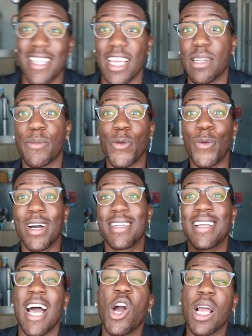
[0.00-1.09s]
Thing number 1,
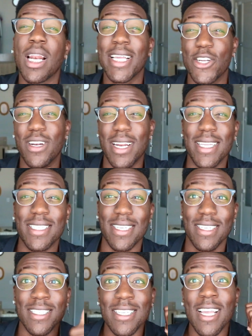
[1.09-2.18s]
how clean your lens is.
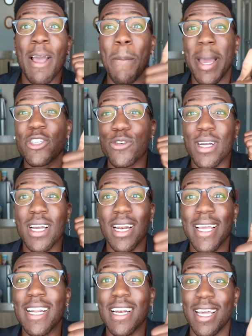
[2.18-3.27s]
Make sure a
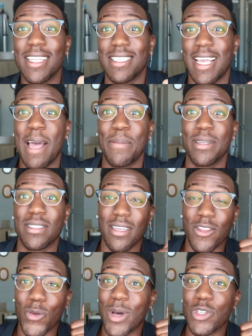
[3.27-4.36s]
clean lens happens,
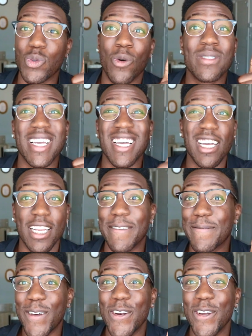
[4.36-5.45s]
otherwise you won't take a clean
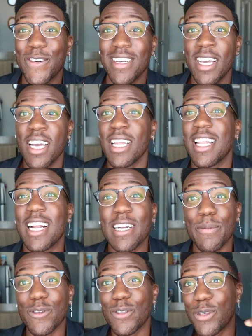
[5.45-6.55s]
photo. Thing
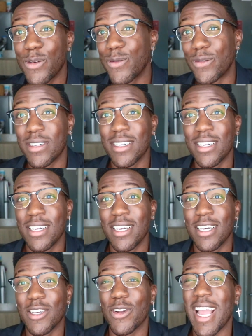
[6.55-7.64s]
number 2,
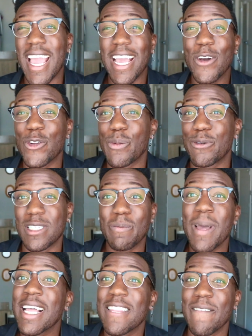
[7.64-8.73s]
your angle, your
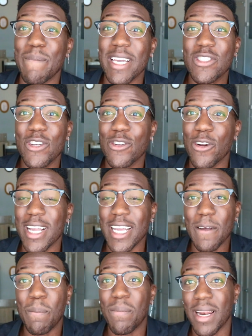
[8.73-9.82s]
perspective. Make sure you're in
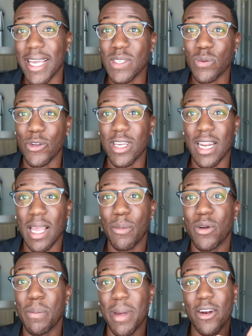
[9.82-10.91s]
a place where you can able
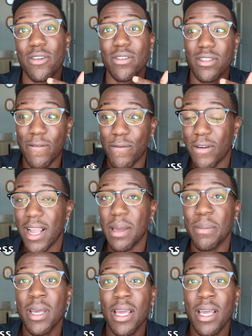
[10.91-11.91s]
to better frame